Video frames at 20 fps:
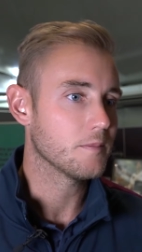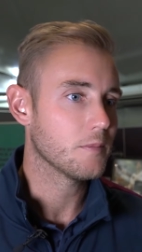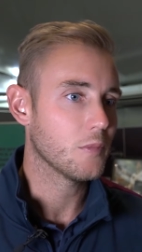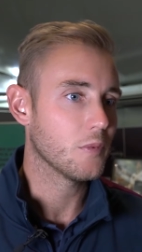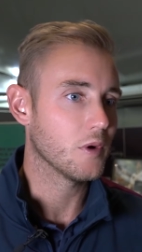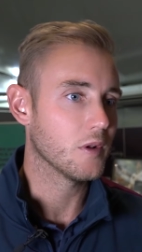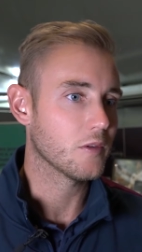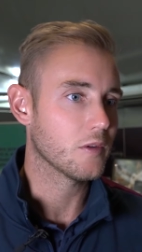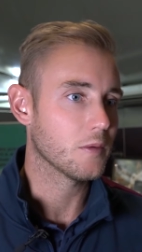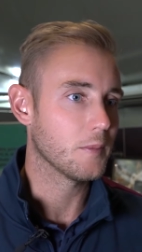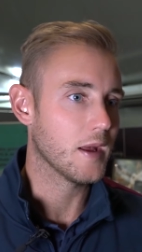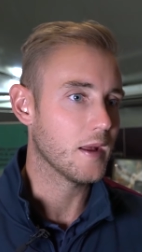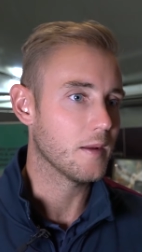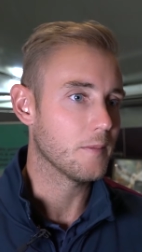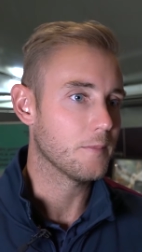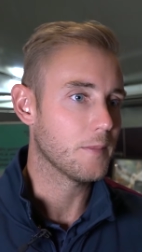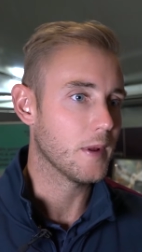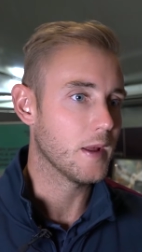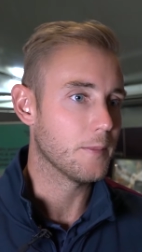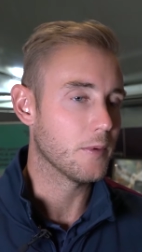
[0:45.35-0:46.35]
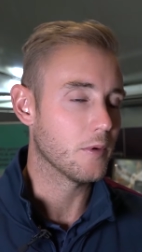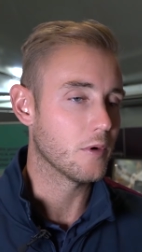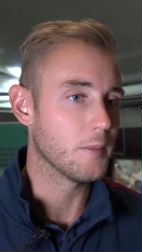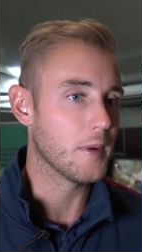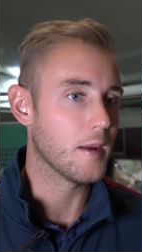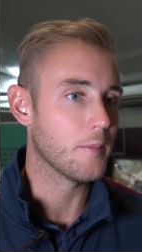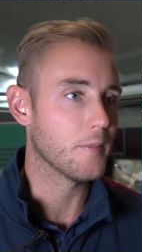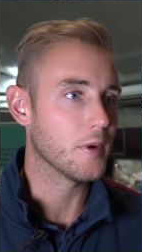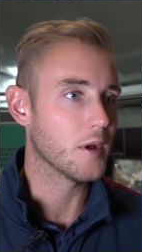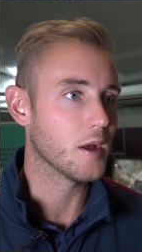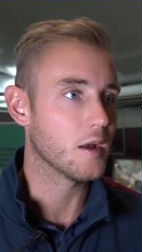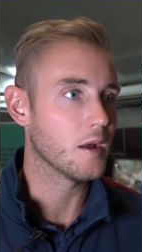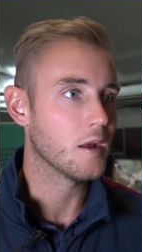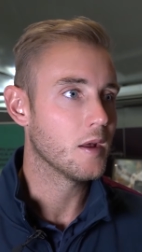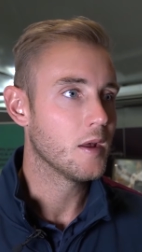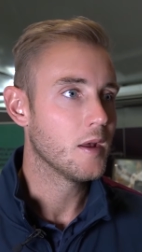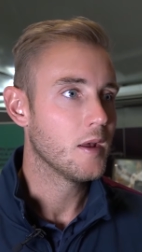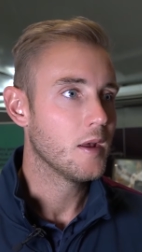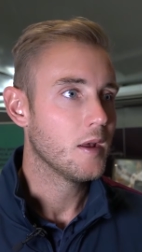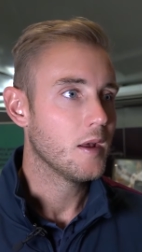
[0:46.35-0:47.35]
We want to make people remember
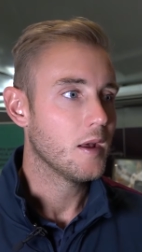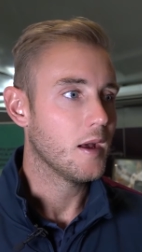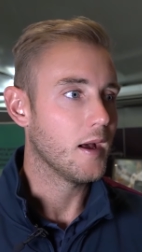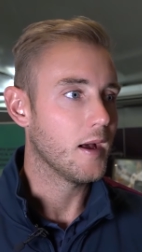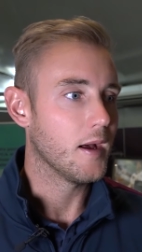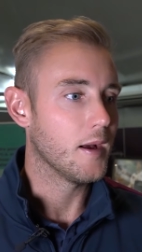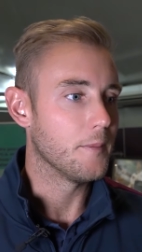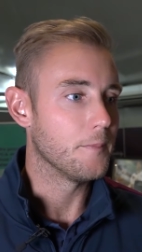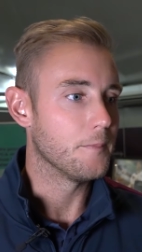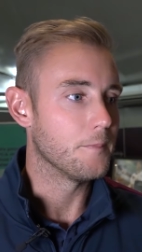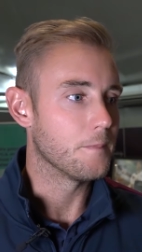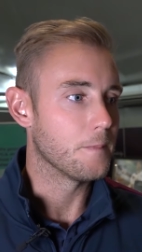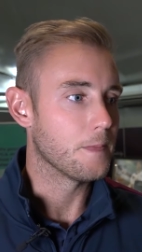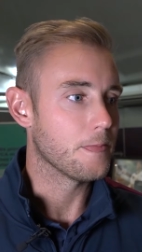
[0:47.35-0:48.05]
um,